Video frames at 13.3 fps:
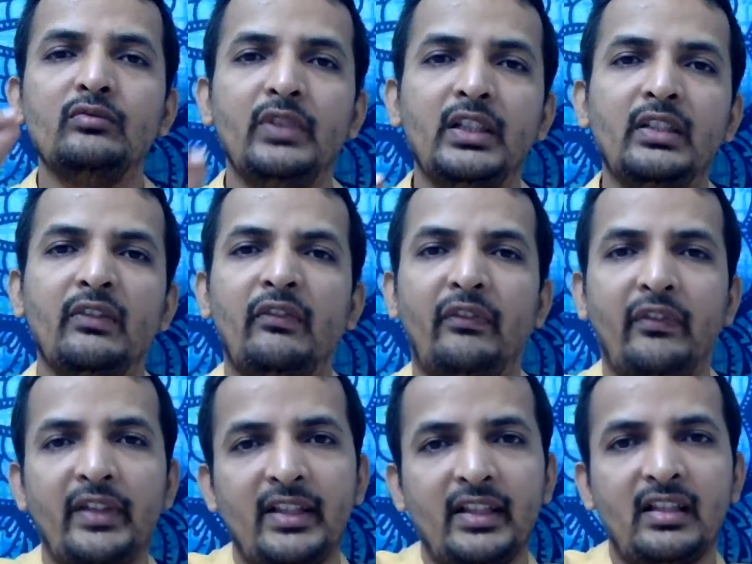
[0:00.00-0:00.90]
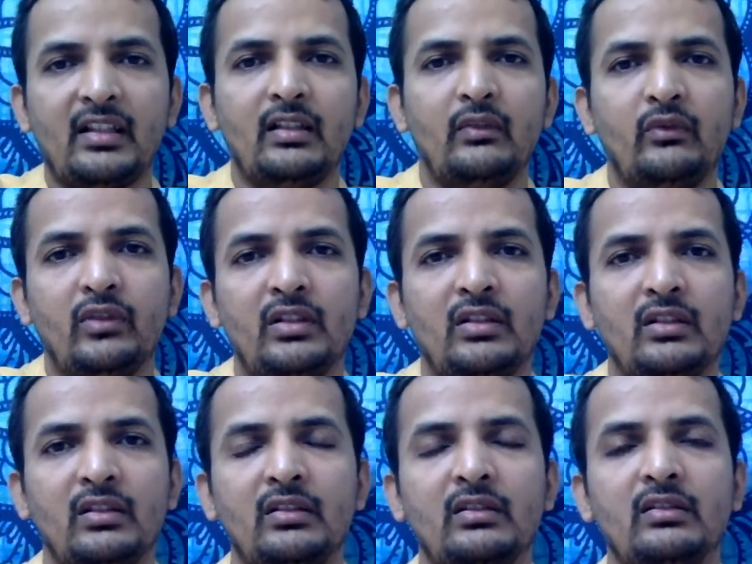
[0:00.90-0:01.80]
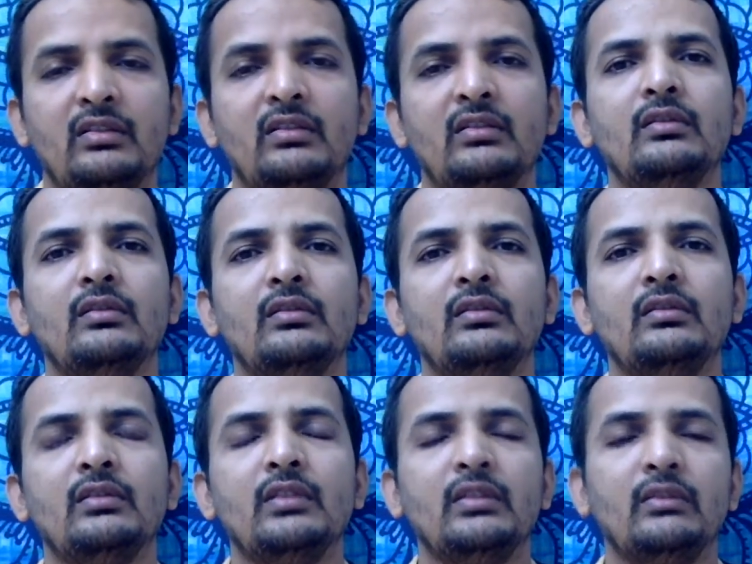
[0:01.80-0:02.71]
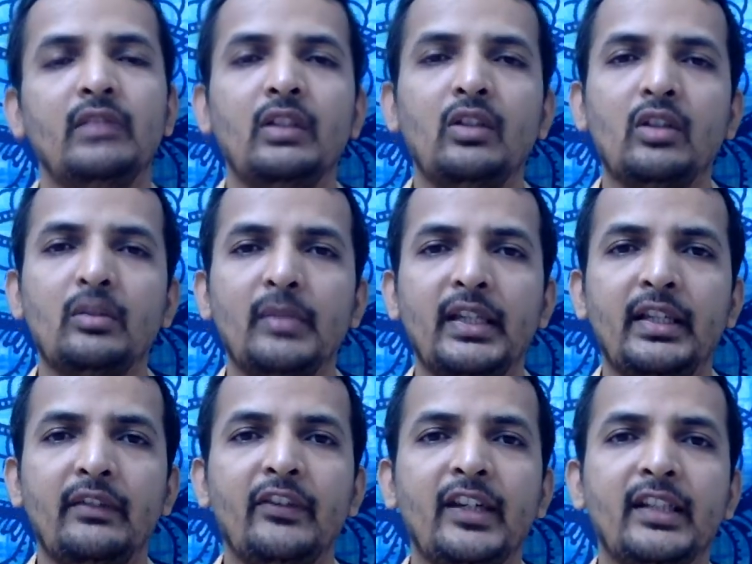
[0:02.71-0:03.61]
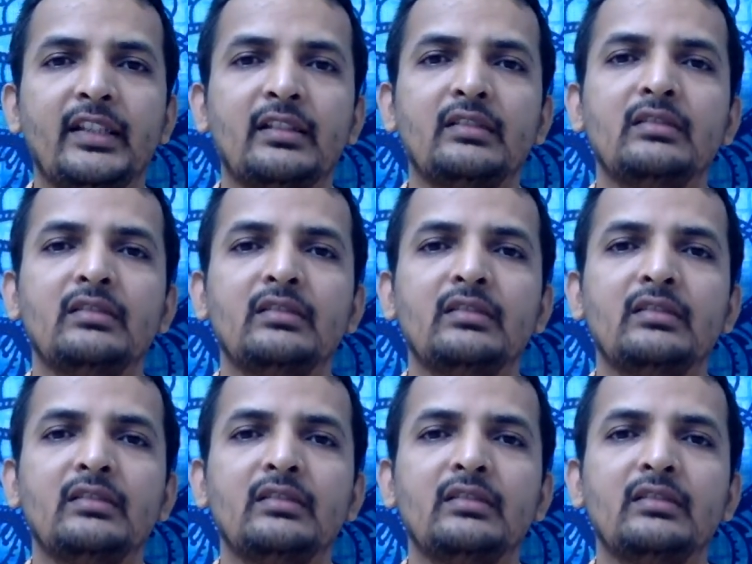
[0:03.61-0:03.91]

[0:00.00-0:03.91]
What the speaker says: with the physical world will not make effect,